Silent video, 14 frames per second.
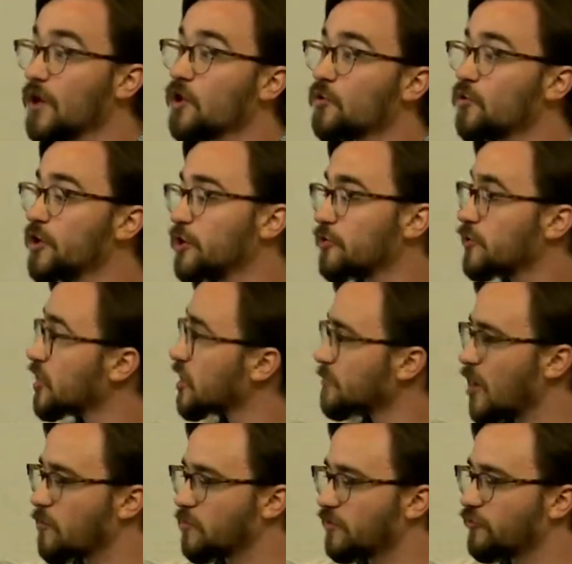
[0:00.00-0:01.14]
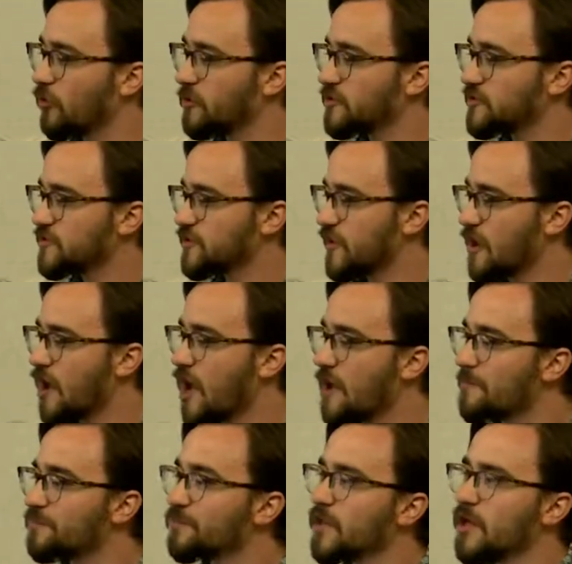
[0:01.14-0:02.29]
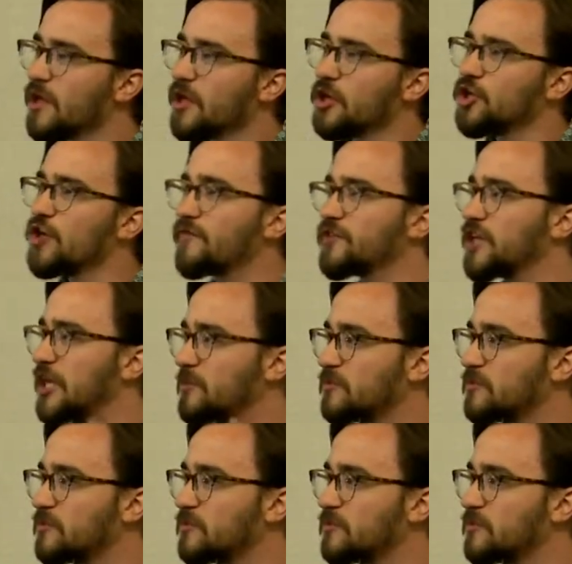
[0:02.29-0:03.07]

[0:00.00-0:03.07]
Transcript: when you're thinking about performance, you have to keep